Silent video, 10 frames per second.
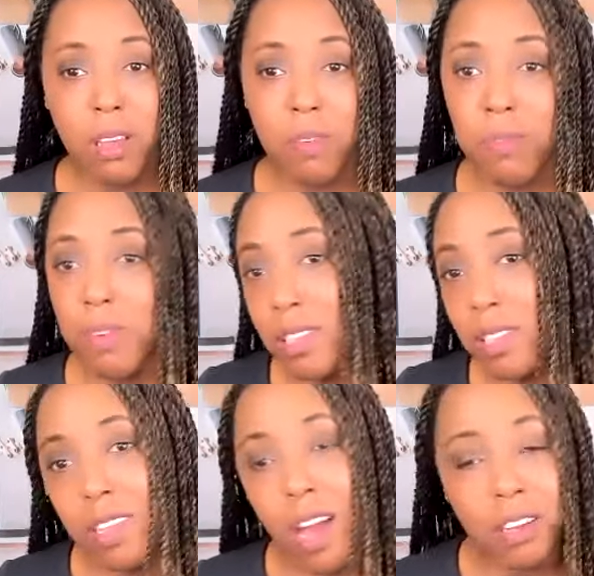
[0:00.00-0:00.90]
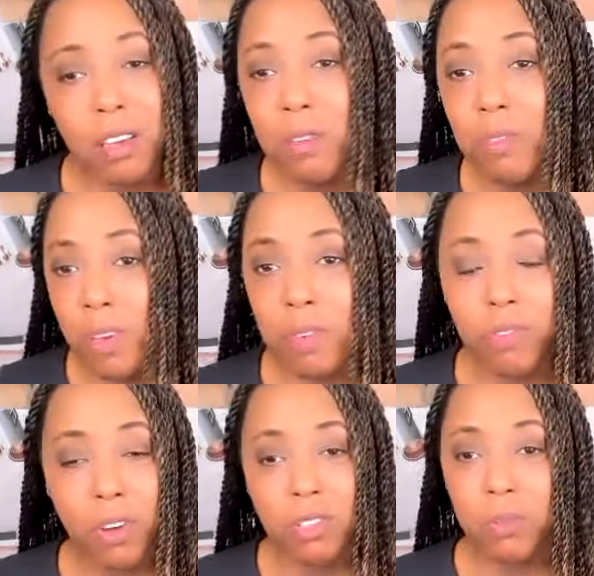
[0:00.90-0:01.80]
If it's not a good fit
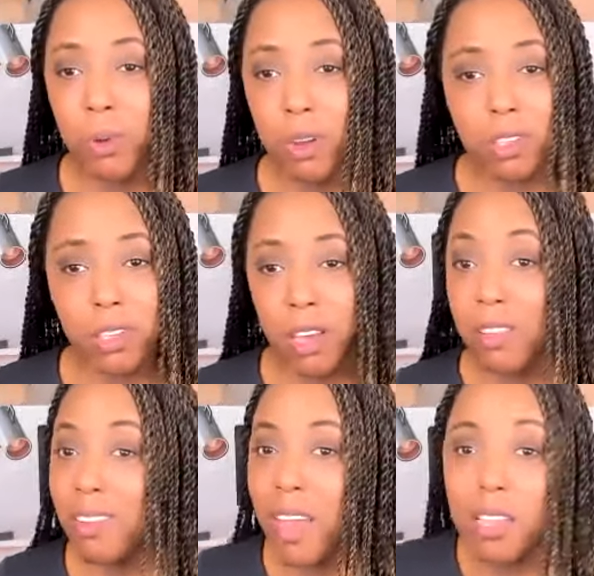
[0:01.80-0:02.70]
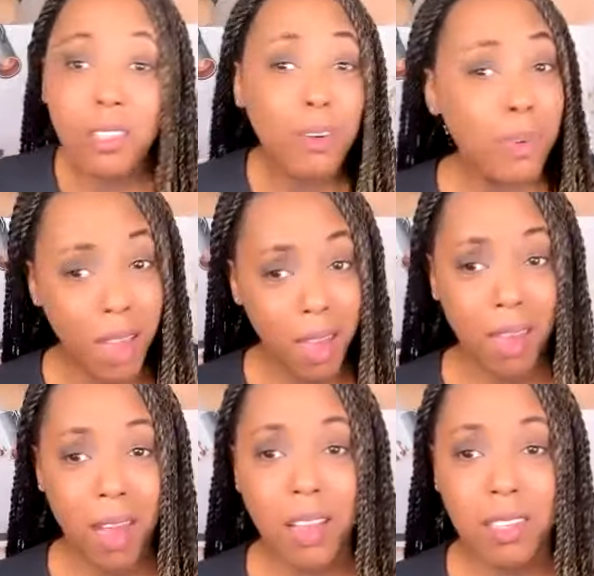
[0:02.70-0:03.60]
for us to work together, that's
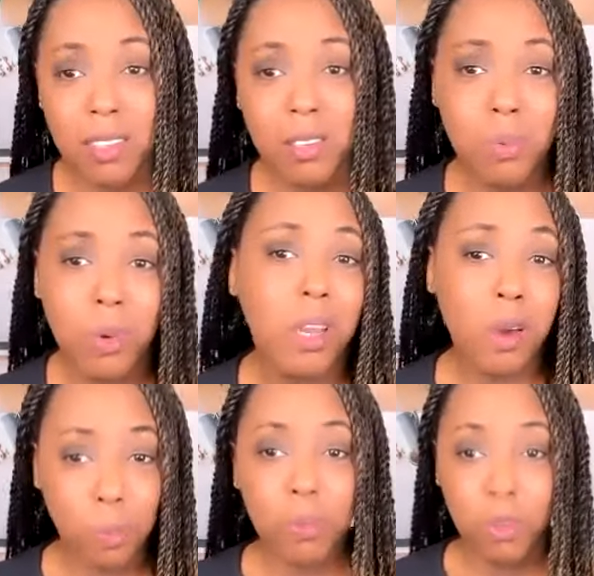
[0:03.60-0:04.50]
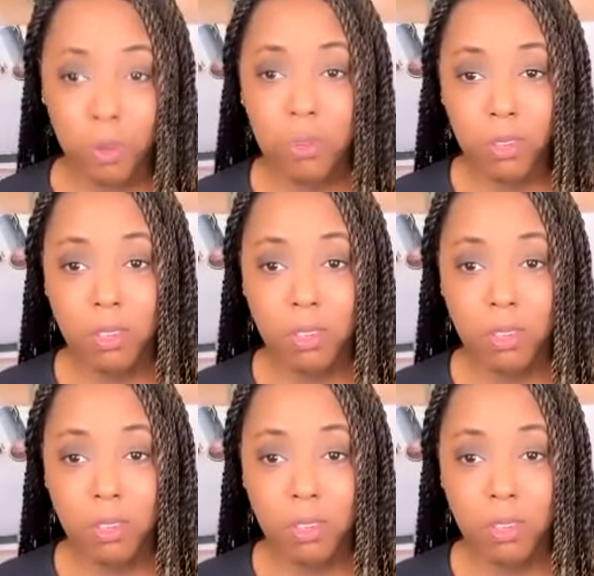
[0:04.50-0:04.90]
okay. I still want to help you.